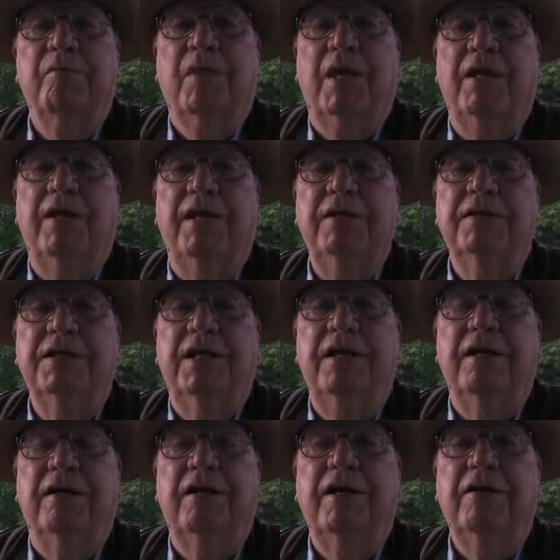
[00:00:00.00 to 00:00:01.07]
And they was
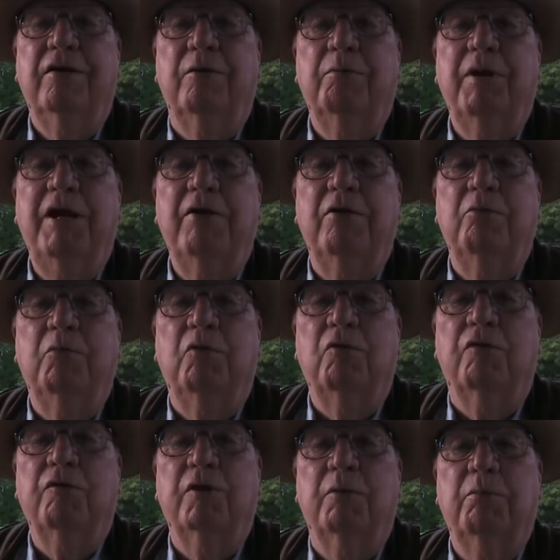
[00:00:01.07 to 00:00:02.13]
getting a nickel a pound
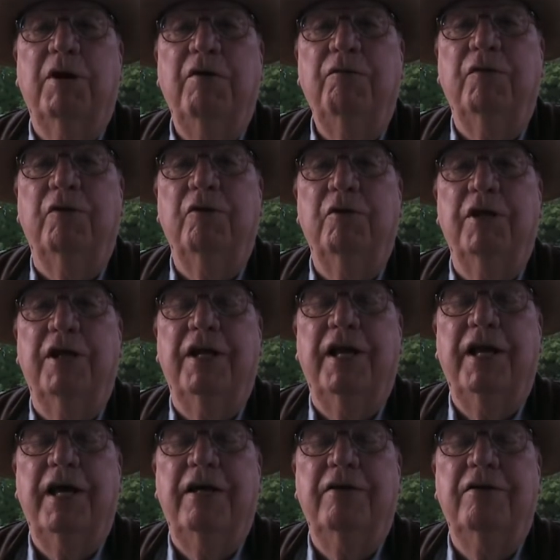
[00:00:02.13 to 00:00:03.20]
more for the buffalo than they
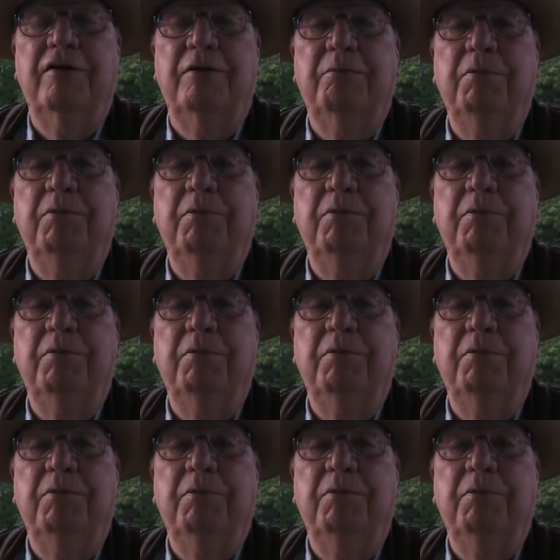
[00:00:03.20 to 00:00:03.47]
had good